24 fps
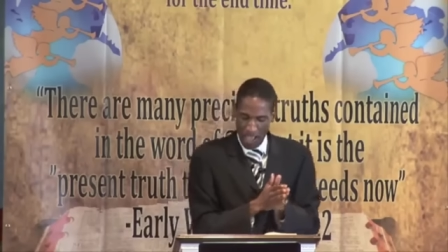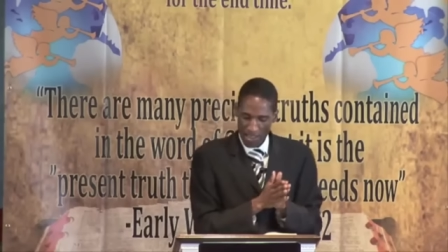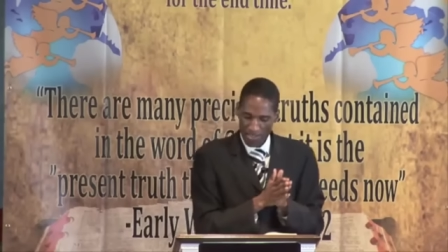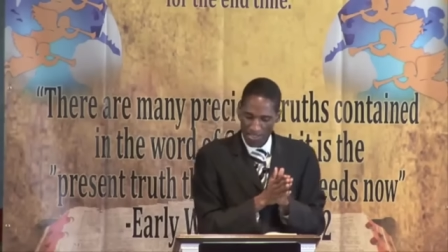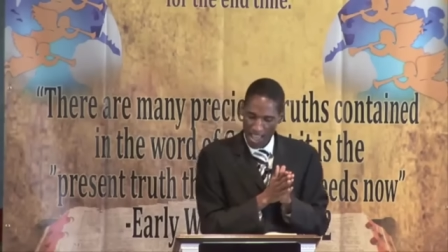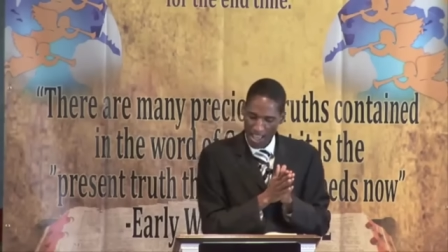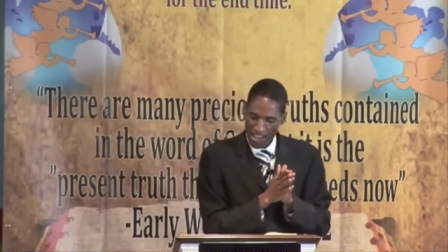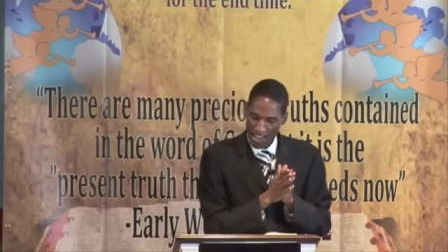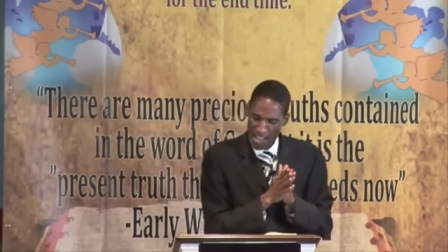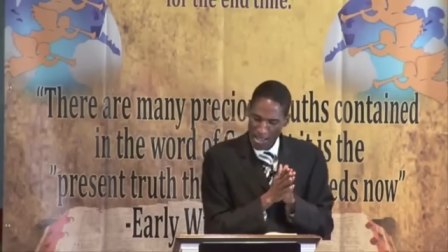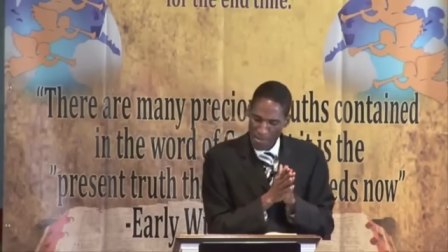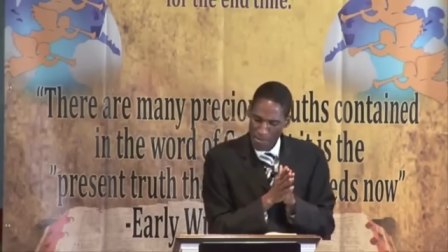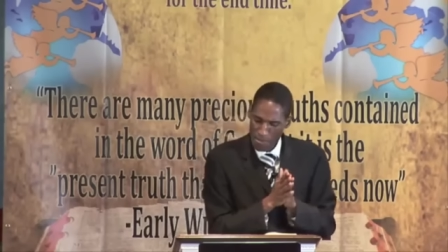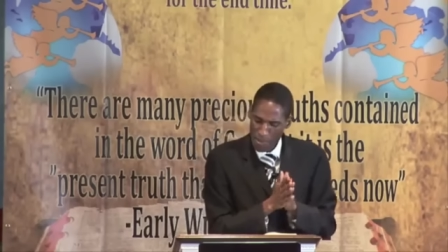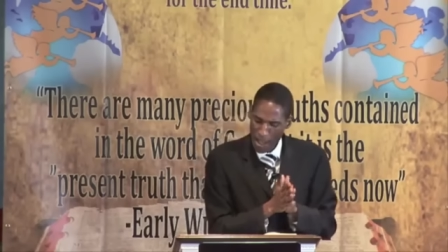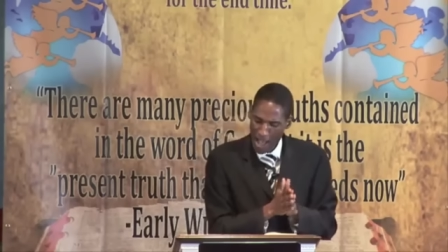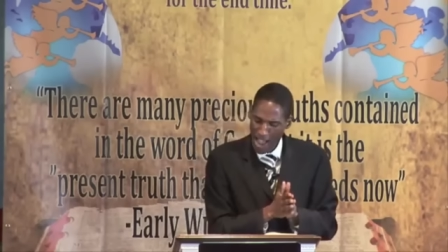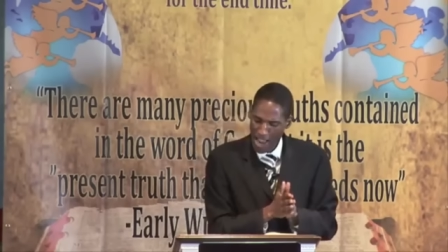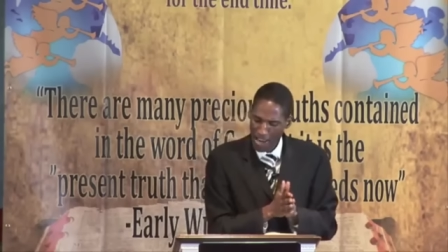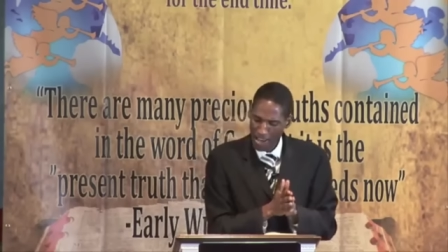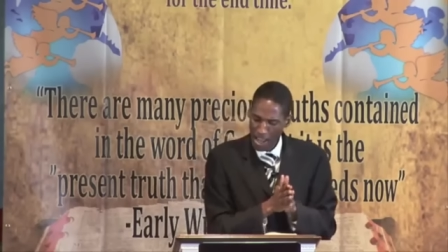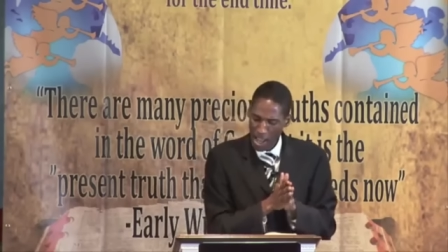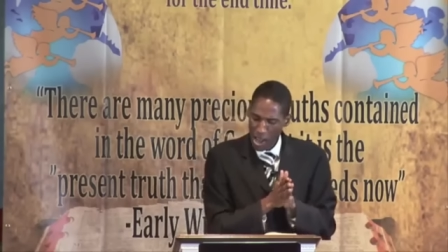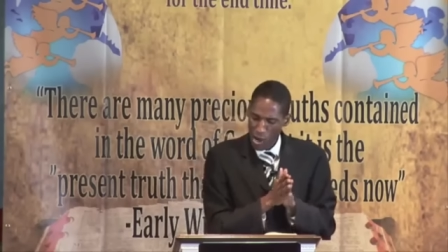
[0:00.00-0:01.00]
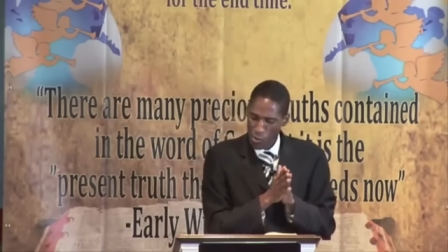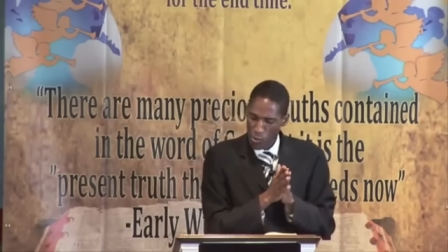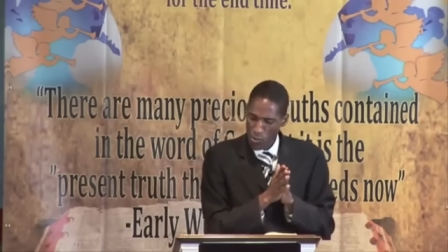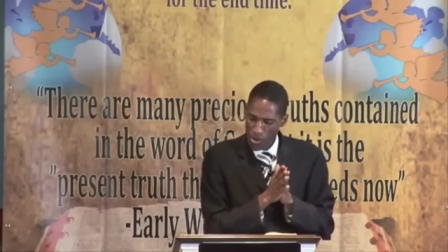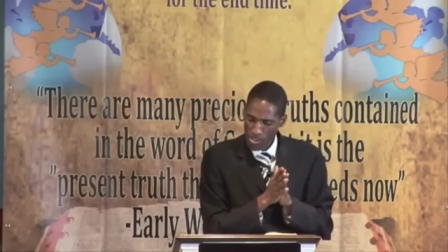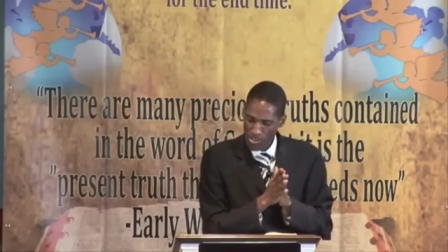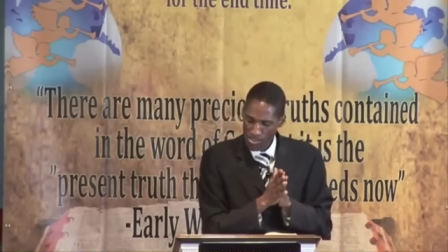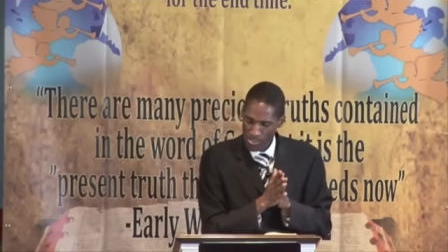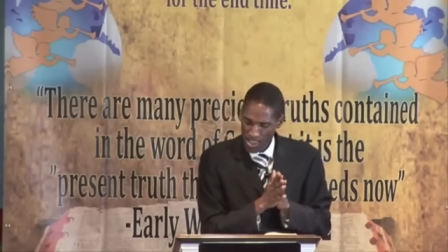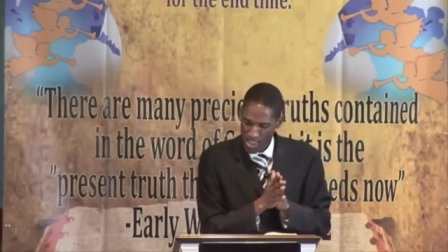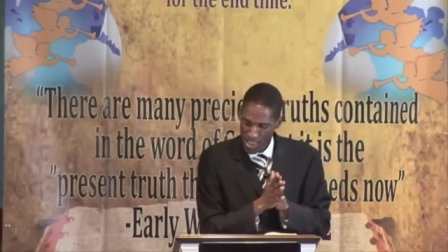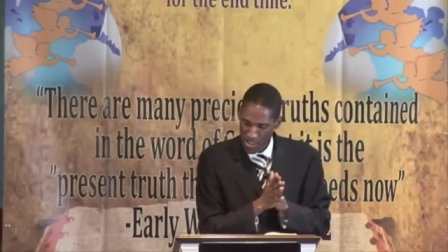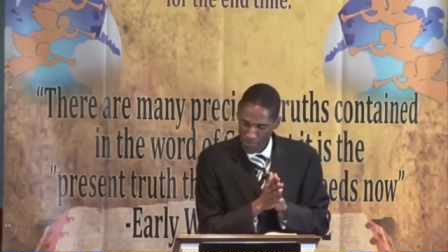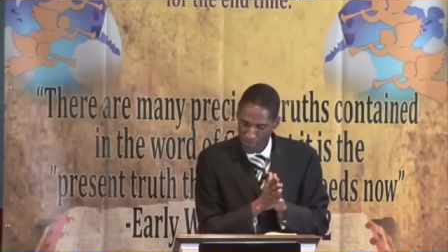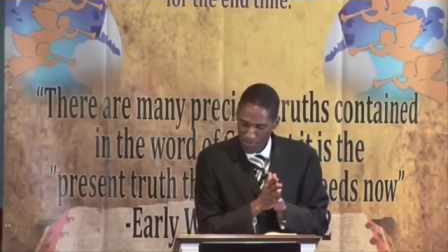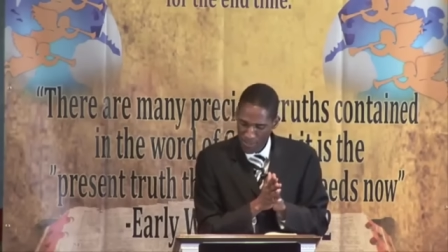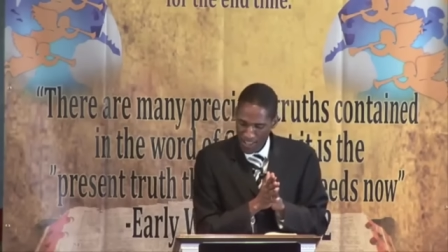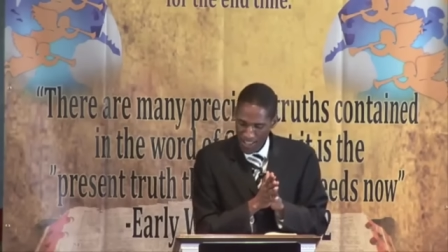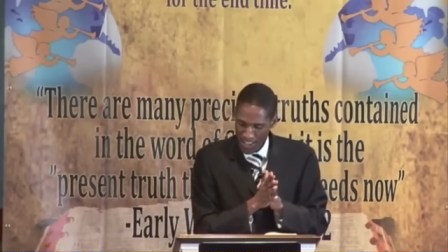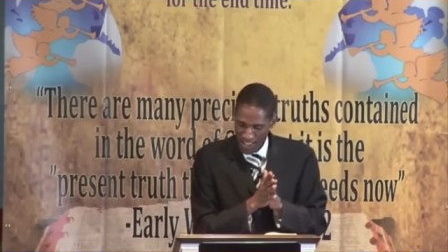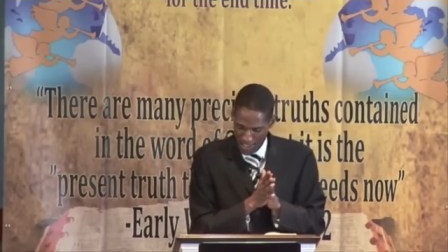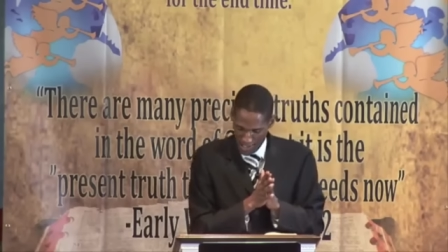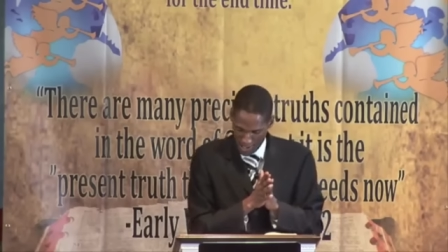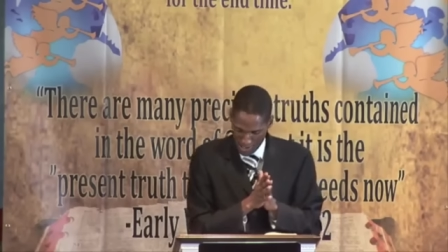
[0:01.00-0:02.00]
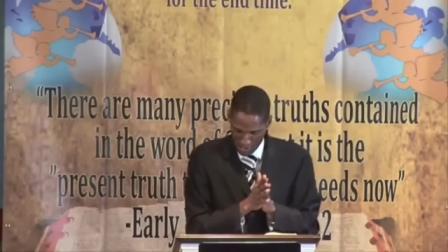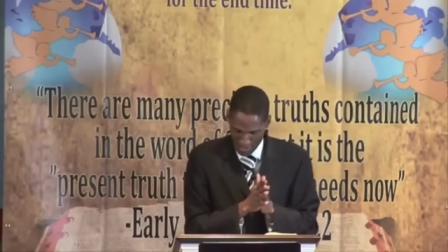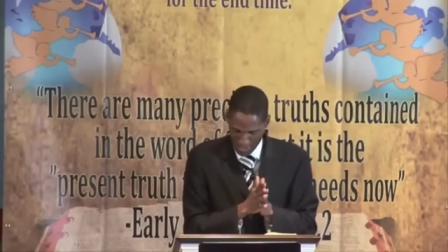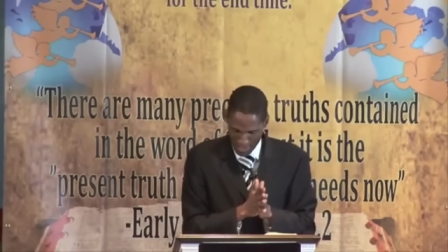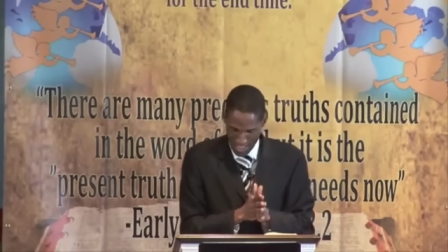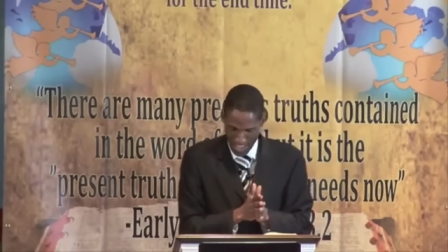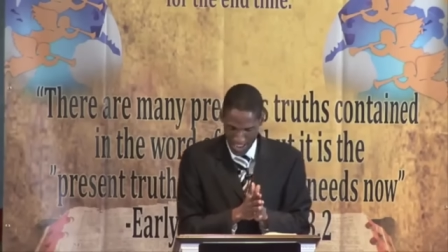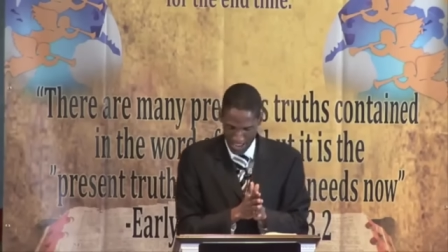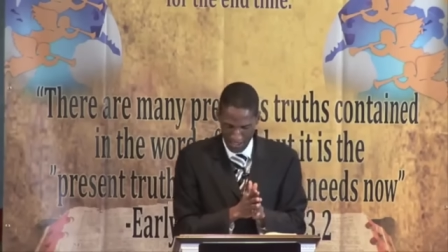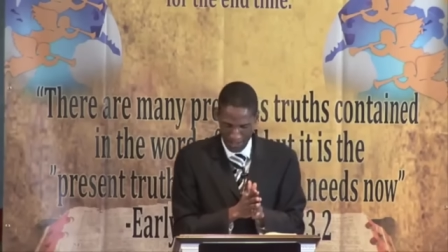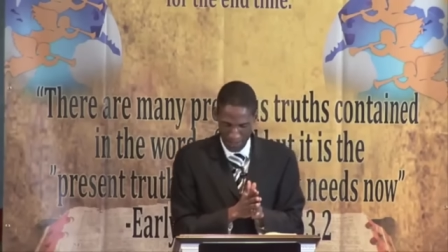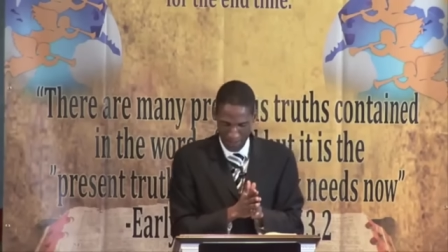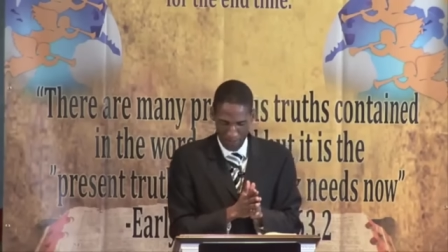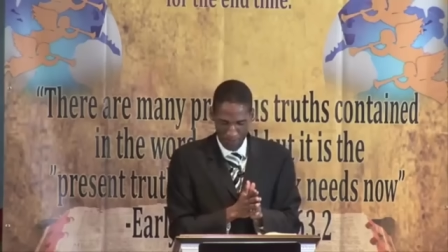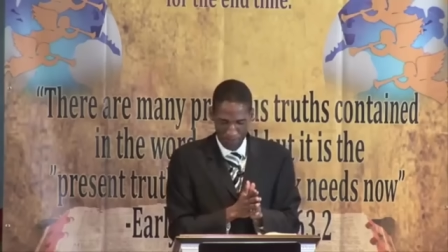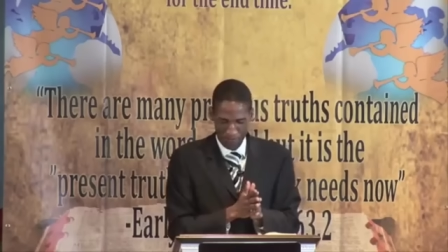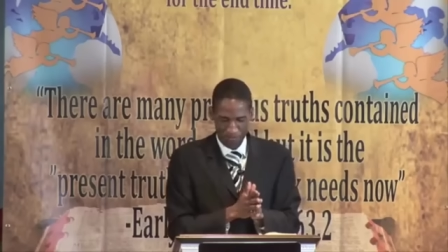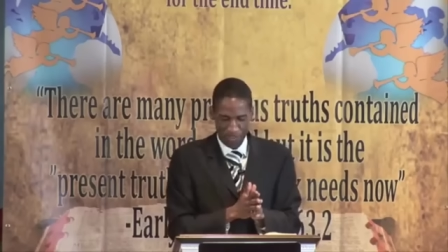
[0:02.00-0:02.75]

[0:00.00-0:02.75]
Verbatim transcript: that he might receive his sight.